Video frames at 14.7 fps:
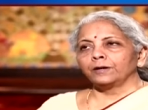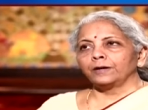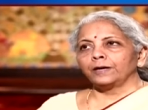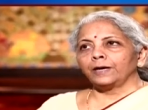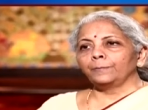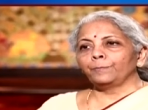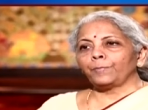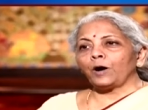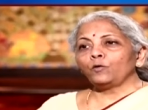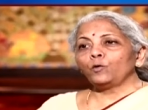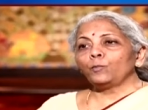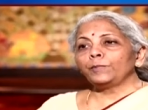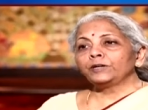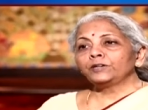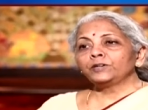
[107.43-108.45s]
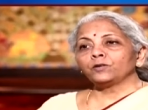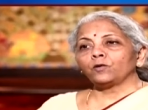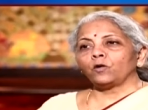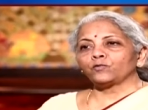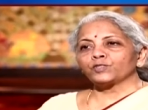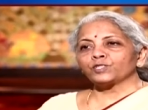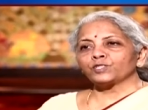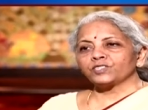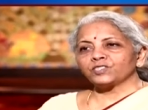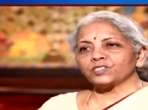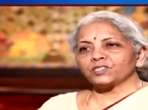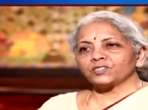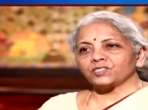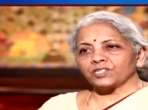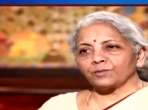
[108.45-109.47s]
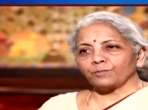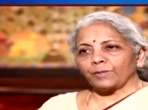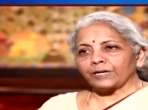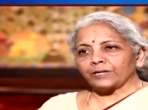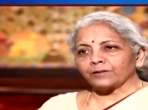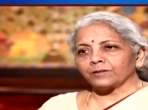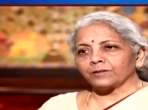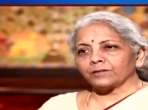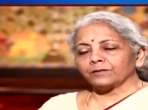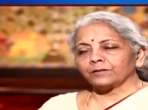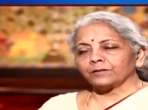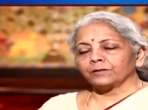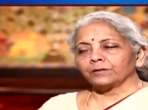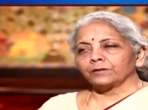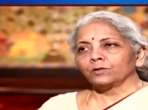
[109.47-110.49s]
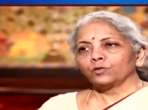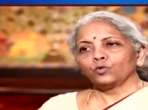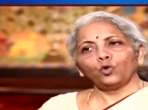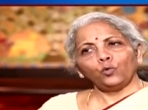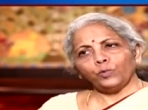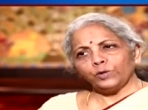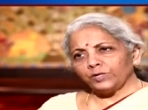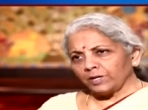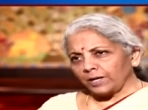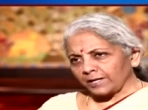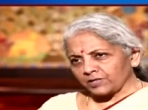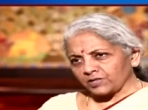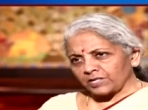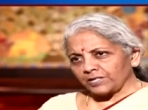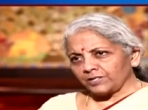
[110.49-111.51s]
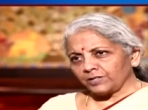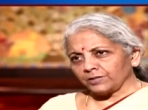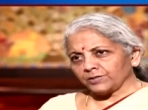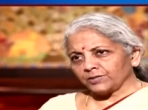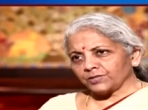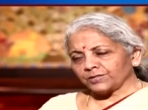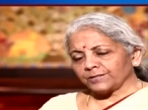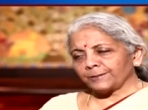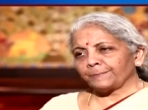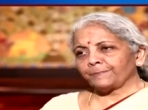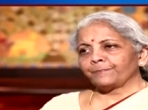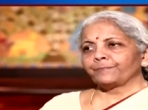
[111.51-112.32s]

empowerment of citizens in mind over the last 10 years